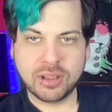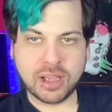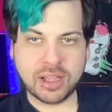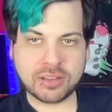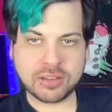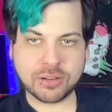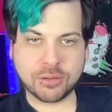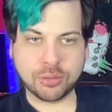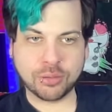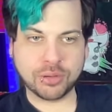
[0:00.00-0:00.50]

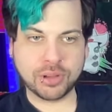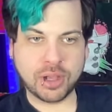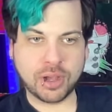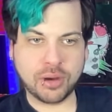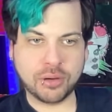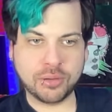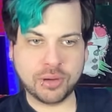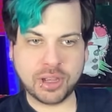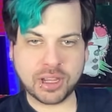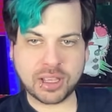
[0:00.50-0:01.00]
That's cool
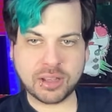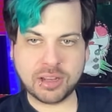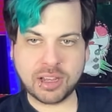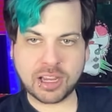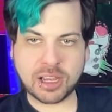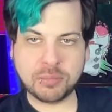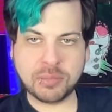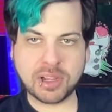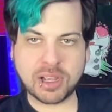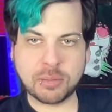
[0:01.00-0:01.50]
though. It
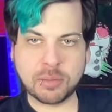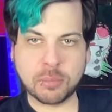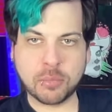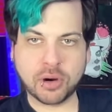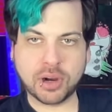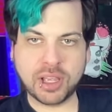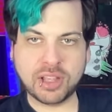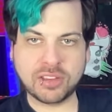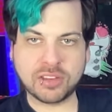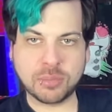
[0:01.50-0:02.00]
can become a
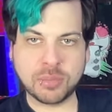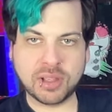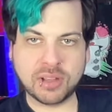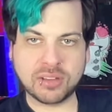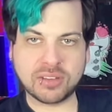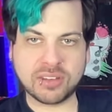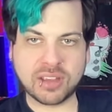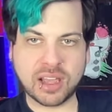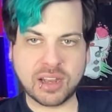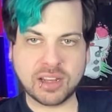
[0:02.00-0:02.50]
more
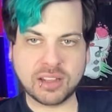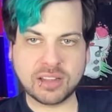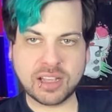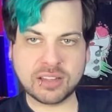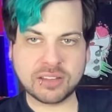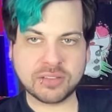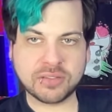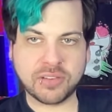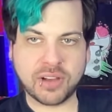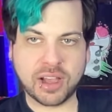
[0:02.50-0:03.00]
intimate setting.
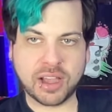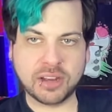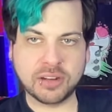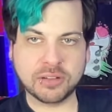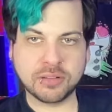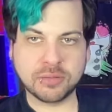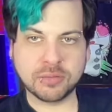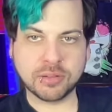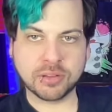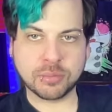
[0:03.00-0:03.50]
That's
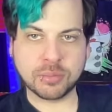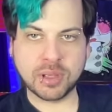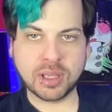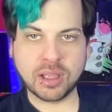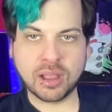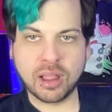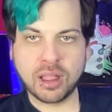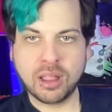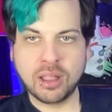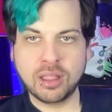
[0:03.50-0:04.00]
fine with
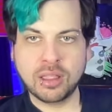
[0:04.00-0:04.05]
me.